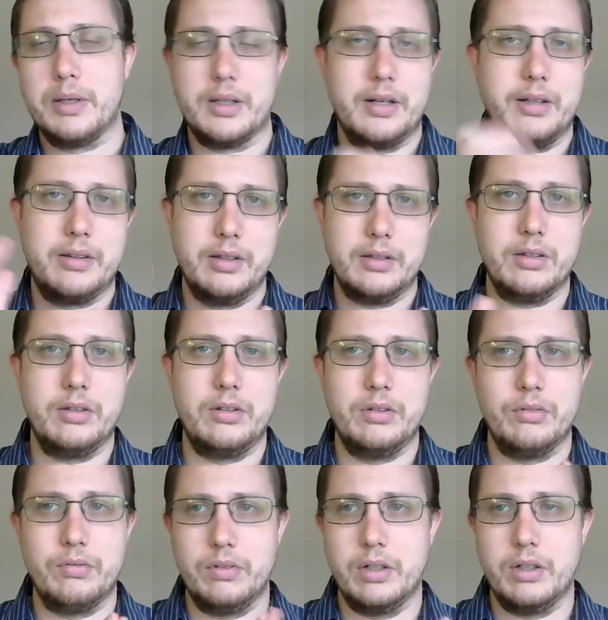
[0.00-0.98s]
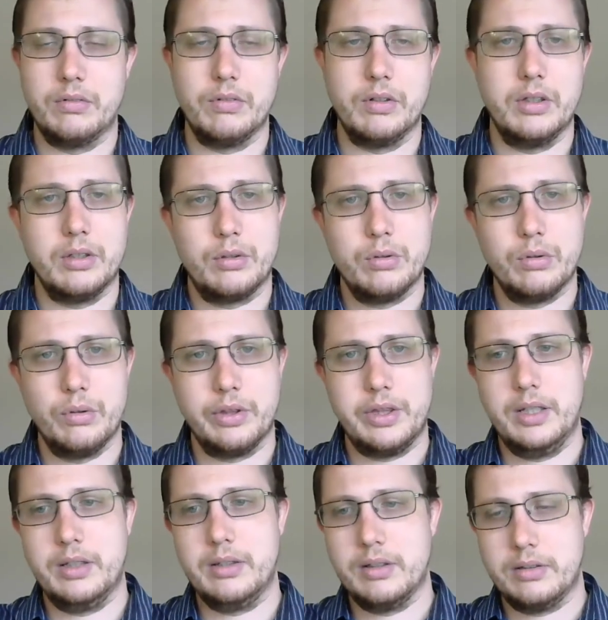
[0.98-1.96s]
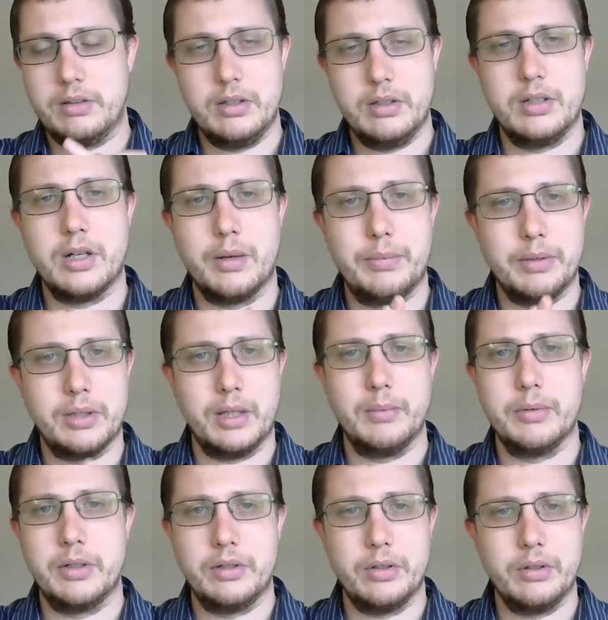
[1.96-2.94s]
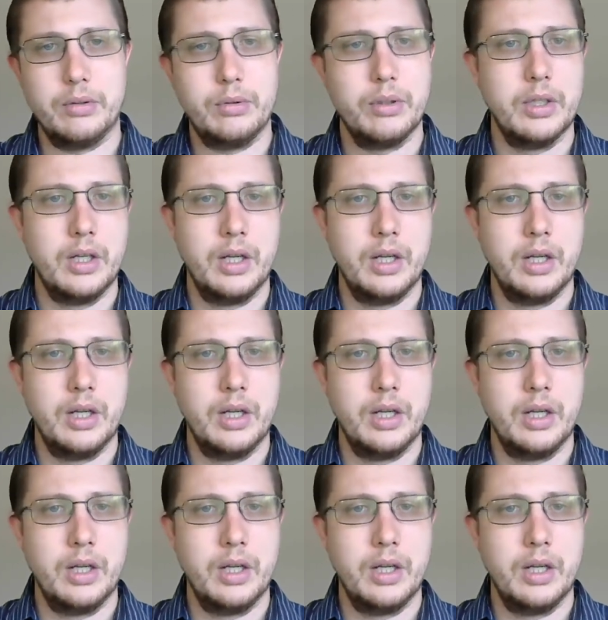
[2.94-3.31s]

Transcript: and I think this is a really cool thing that C-Sharp is able to do.